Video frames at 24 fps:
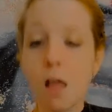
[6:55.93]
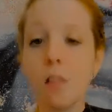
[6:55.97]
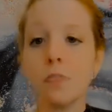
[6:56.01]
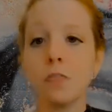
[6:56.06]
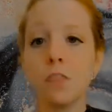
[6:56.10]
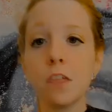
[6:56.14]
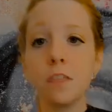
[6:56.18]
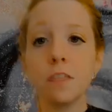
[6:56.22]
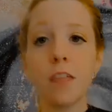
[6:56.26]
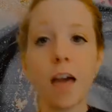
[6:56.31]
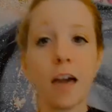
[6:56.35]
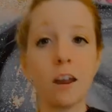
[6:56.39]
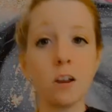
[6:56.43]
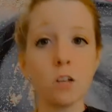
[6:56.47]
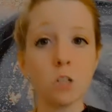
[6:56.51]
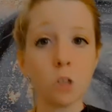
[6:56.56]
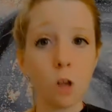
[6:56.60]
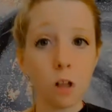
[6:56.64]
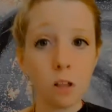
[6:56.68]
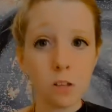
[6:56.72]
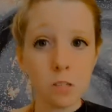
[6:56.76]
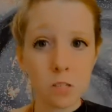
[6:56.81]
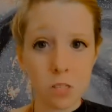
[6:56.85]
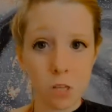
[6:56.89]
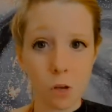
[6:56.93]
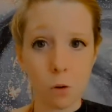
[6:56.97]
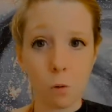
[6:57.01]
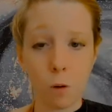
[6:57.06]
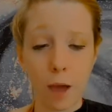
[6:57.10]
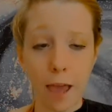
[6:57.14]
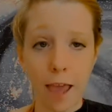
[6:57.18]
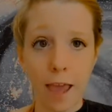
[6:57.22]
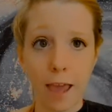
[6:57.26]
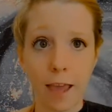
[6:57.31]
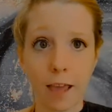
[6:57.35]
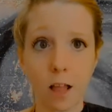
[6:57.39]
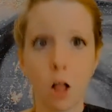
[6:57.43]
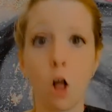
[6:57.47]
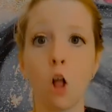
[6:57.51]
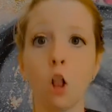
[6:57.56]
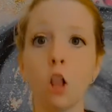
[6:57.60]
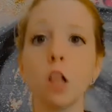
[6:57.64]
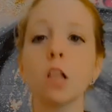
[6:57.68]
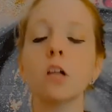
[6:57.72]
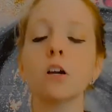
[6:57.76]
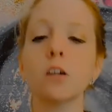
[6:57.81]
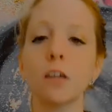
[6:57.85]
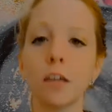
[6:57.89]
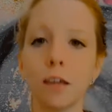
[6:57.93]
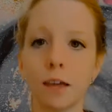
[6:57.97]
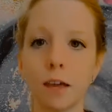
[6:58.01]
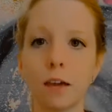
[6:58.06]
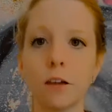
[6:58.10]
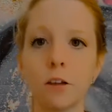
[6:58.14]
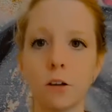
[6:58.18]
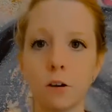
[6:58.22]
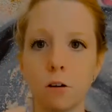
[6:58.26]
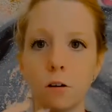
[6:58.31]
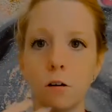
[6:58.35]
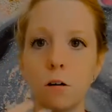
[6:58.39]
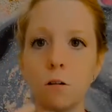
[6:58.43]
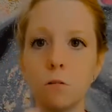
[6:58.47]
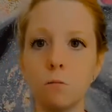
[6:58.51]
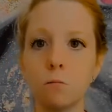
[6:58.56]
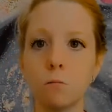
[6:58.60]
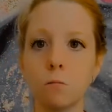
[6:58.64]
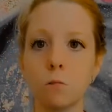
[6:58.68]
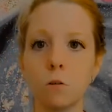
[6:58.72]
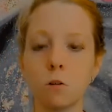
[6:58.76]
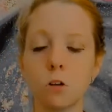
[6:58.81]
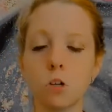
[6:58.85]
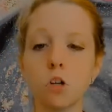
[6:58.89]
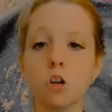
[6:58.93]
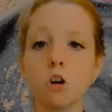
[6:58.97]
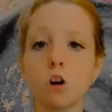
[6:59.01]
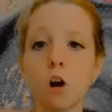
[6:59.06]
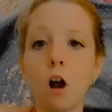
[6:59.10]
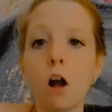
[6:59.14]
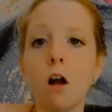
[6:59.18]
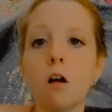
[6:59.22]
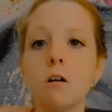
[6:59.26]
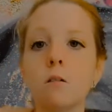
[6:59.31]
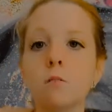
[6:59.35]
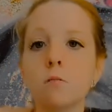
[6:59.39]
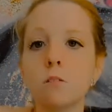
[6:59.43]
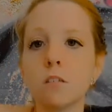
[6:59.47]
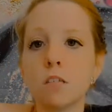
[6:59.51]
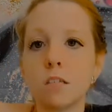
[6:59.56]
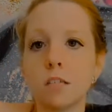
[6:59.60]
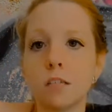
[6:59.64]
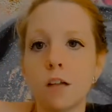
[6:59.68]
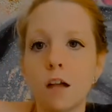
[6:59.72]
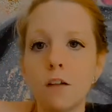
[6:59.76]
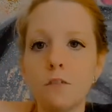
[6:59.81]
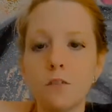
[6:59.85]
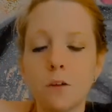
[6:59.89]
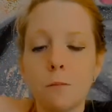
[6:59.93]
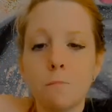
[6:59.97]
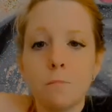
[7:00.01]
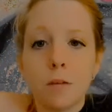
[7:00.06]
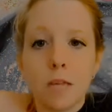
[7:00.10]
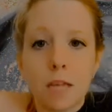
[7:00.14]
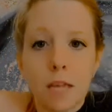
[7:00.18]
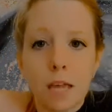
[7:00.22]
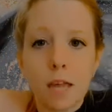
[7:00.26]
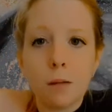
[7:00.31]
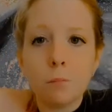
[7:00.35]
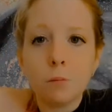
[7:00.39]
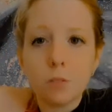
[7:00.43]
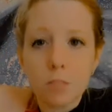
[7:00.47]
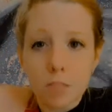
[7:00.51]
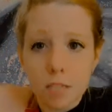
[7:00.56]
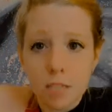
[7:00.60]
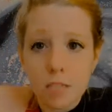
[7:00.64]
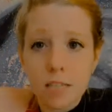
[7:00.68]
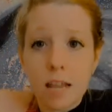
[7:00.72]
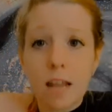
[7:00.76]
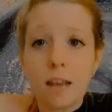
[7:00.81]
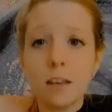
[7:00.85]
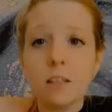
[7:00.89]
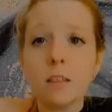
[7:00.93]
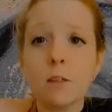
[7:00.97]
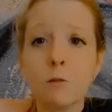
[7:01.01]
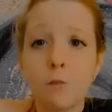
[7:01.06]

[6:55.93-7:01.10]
then that is also looking at your own stuff and being able to stand in the